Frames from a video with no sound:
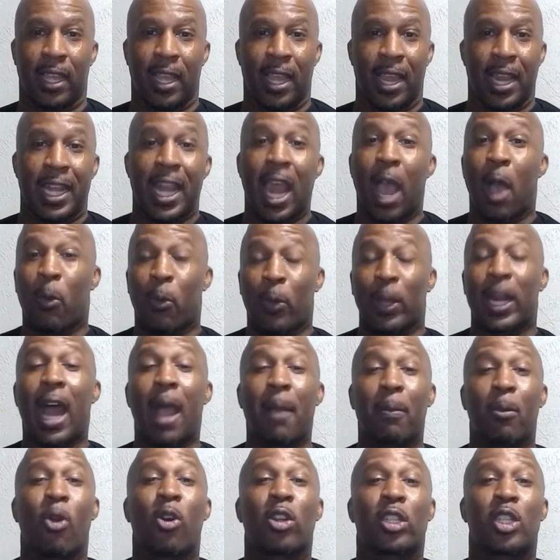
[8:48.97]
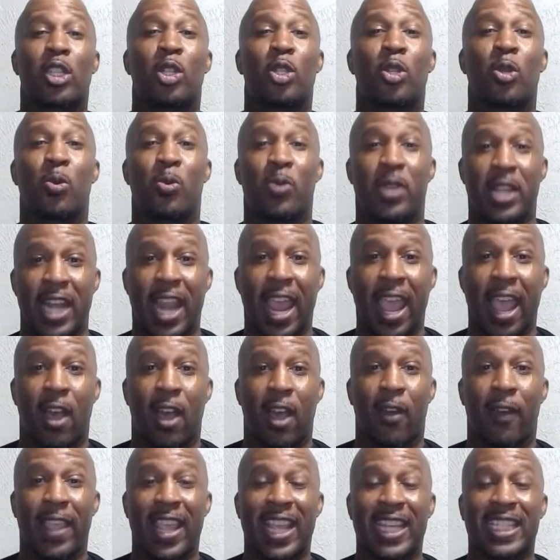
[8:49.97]
Now, what I'm going to do
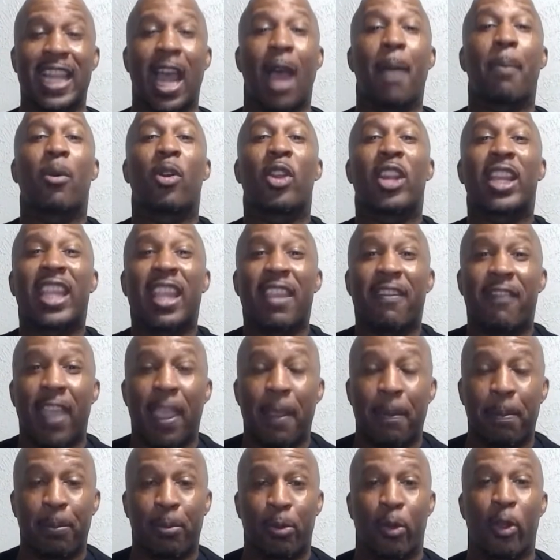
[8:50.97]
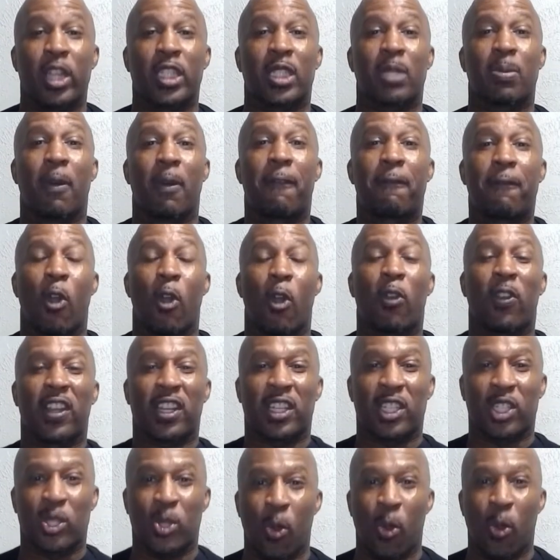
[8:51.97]
now is I'm going to give a principle-focused
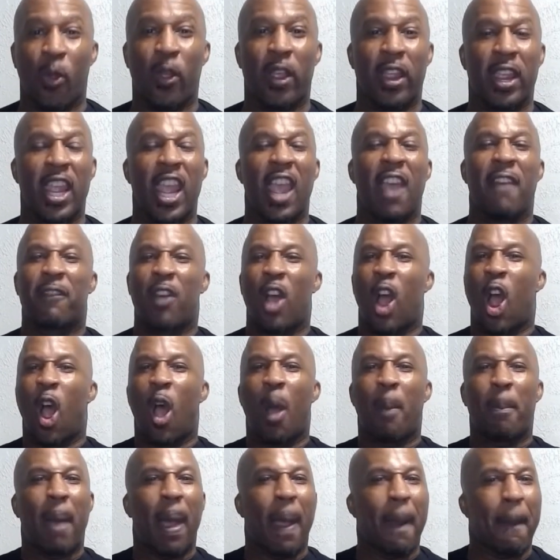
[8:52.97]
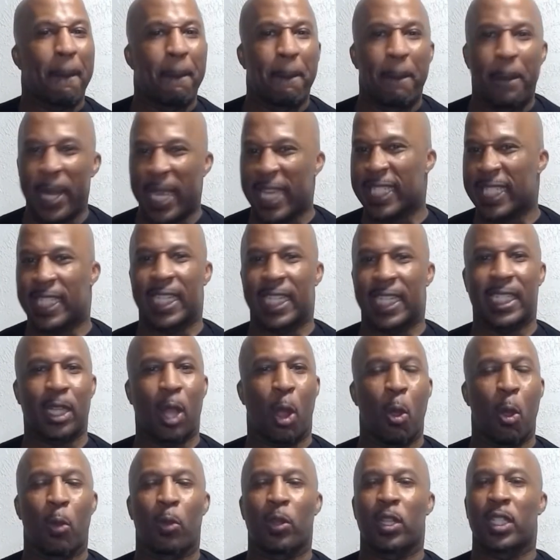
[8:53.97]
story for all my business
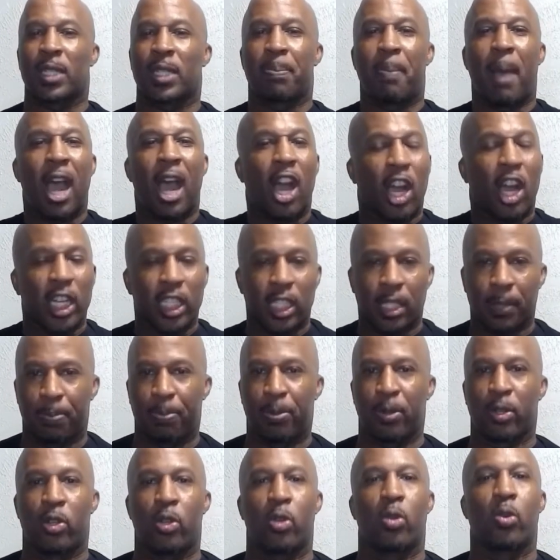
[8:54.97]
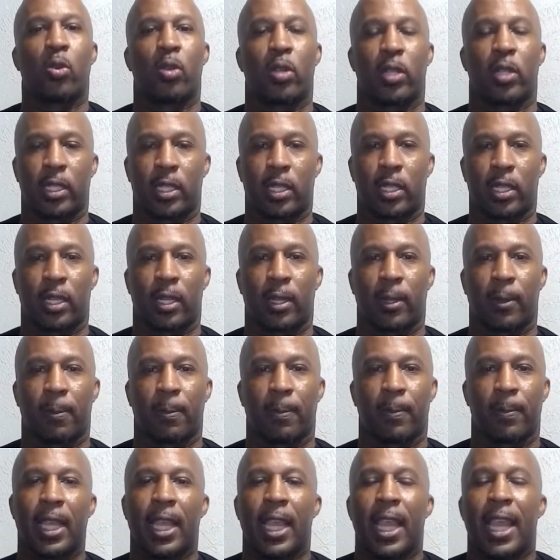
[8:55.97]
owners, my entrepreneurs.
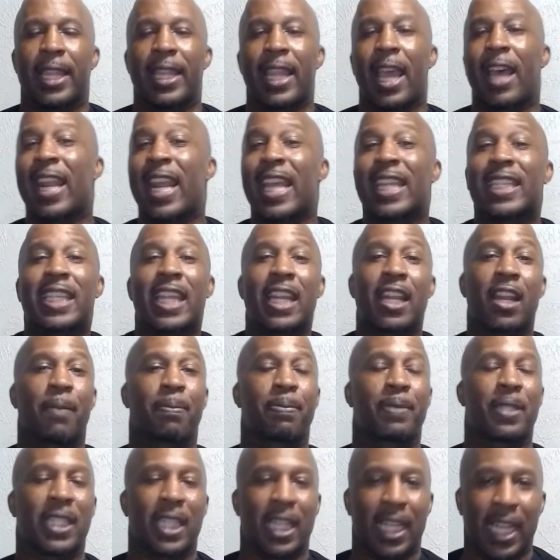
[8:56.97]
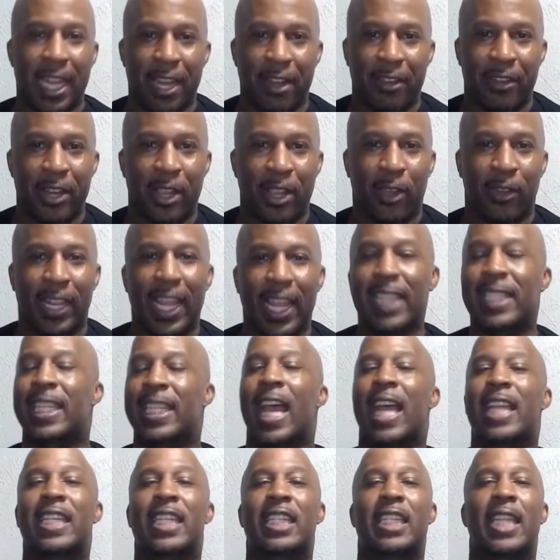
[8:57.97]
Now, let's set up a scenario. Let's say
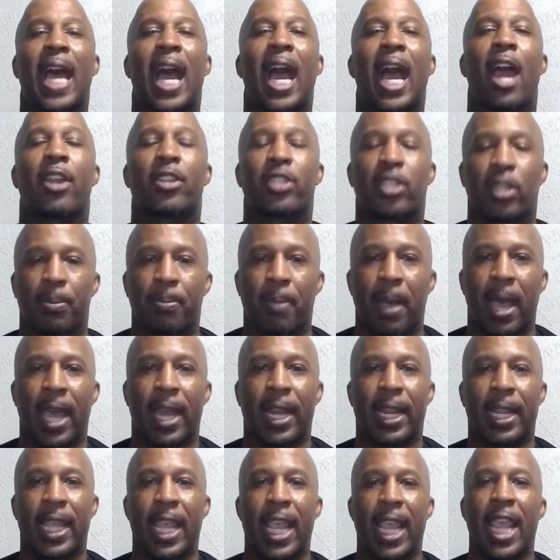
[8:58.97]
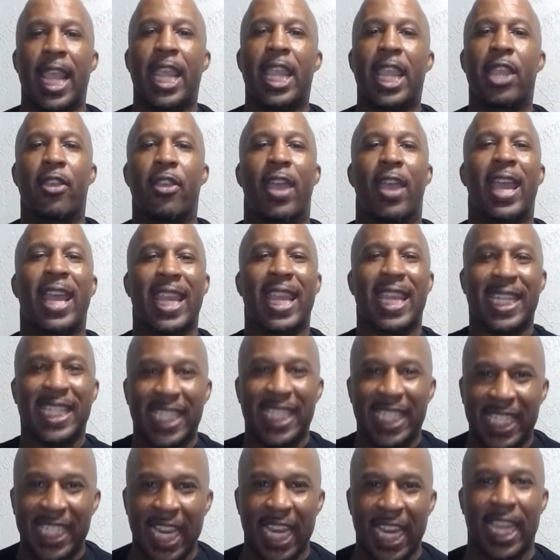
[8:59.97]
I just hired somebody here at
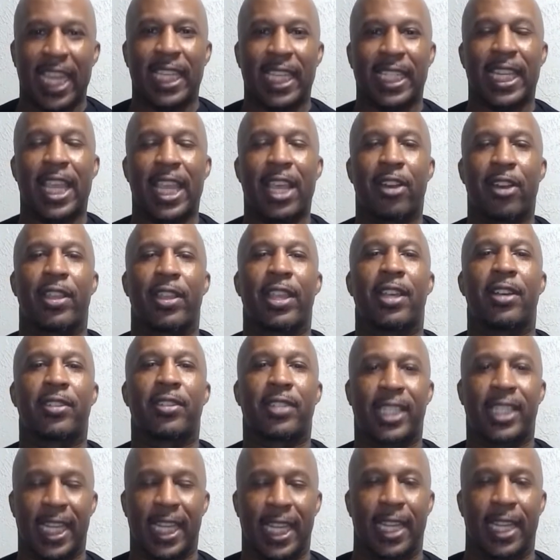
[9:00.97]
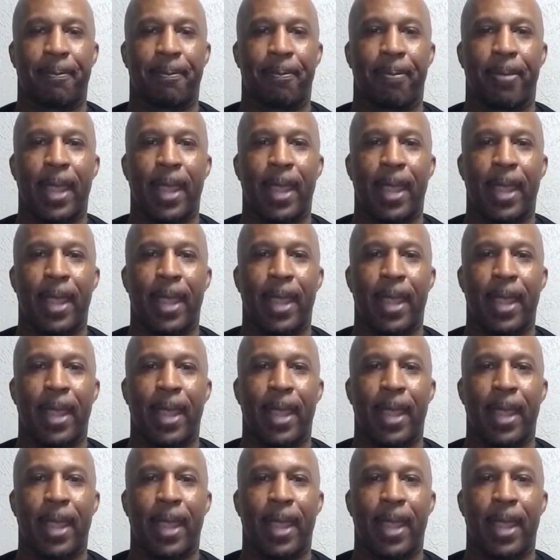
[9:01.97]
inGENEious LLC.